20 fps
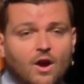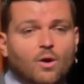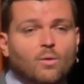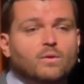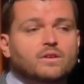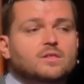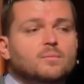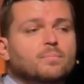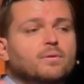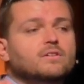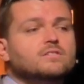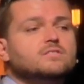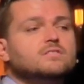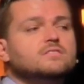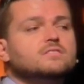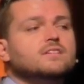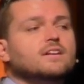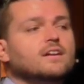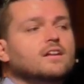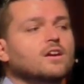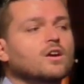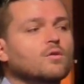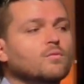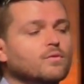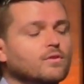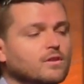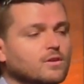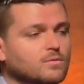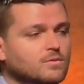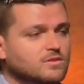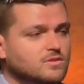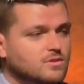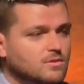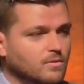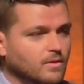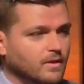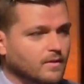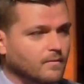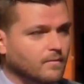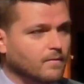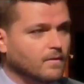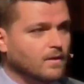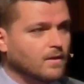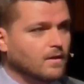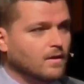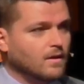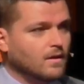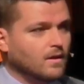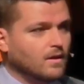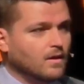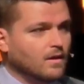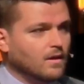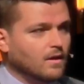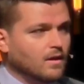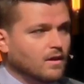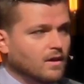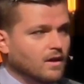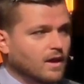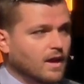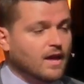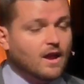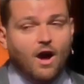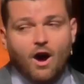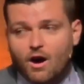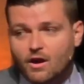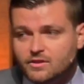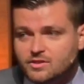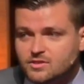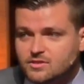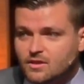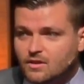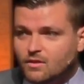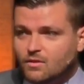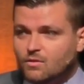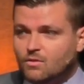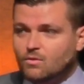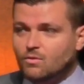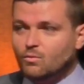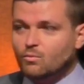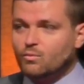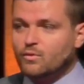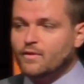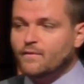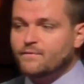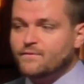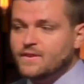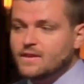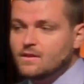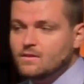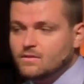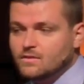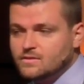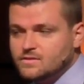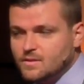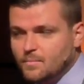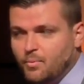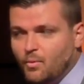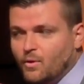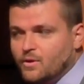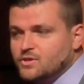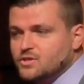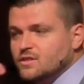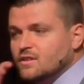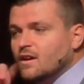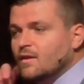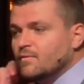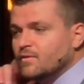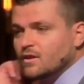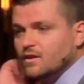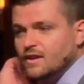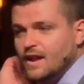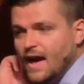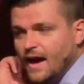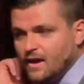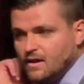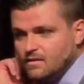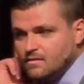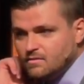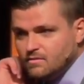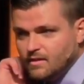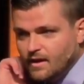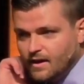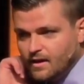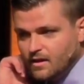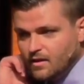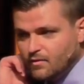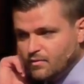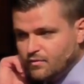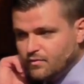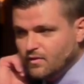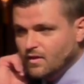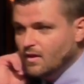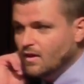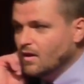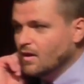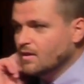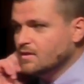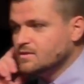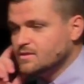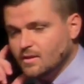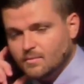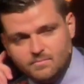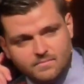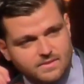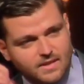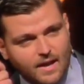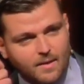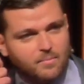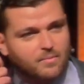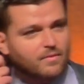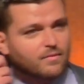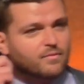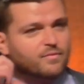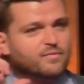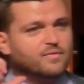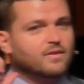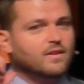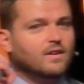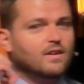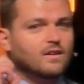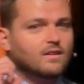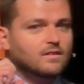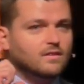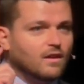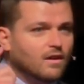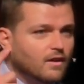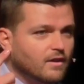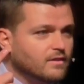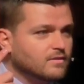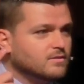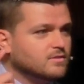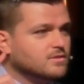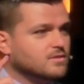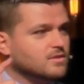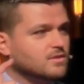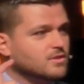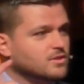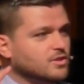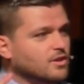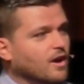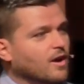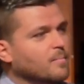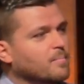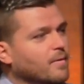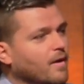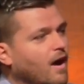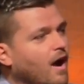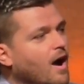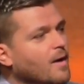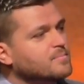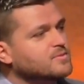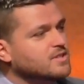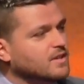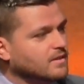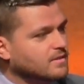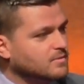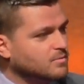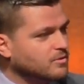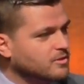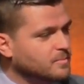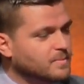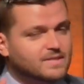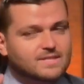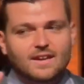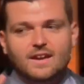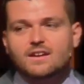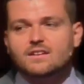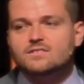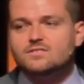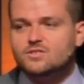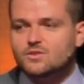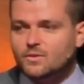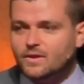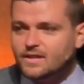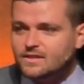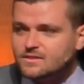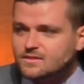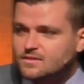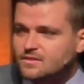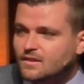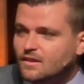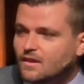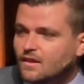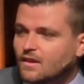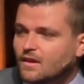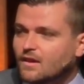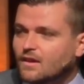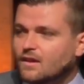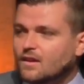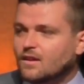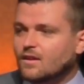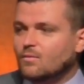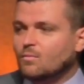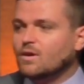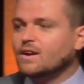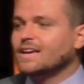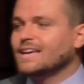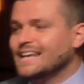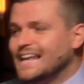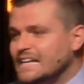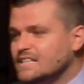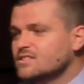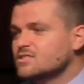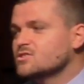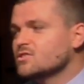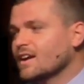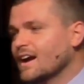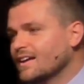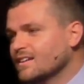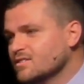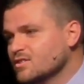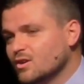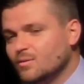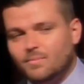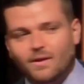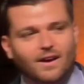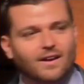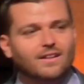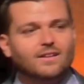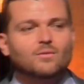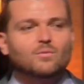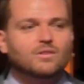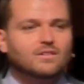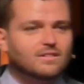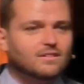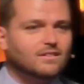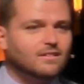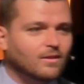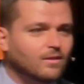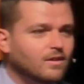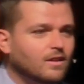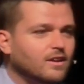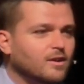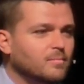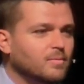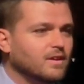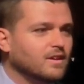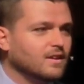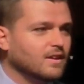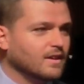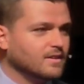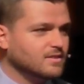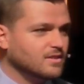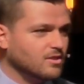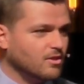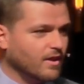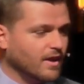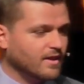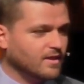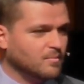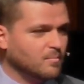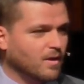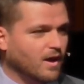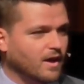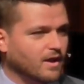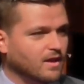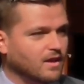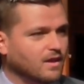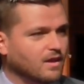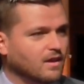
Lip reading: what the person standing over you is doing. It also reveals a portion of your neck that if some type of large, sharp object were to be taken to it, what connected your head and your body would no longer be connecting your head and body.